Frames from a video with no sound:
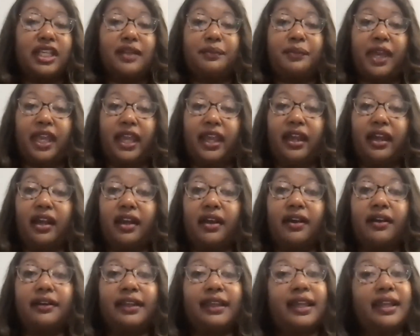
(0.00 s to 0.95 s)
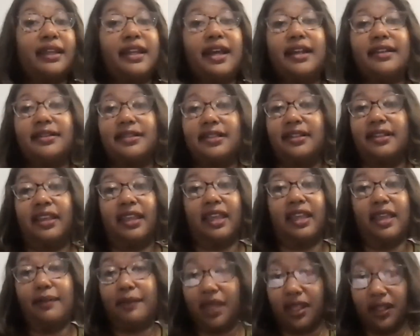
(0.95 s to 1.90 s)
impaired cannot see the
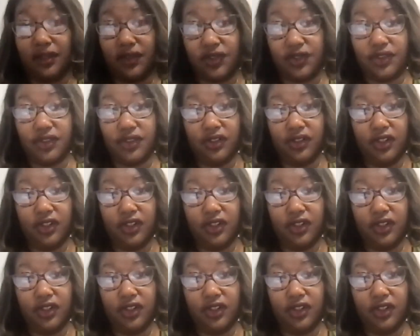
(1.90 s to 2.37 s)
image.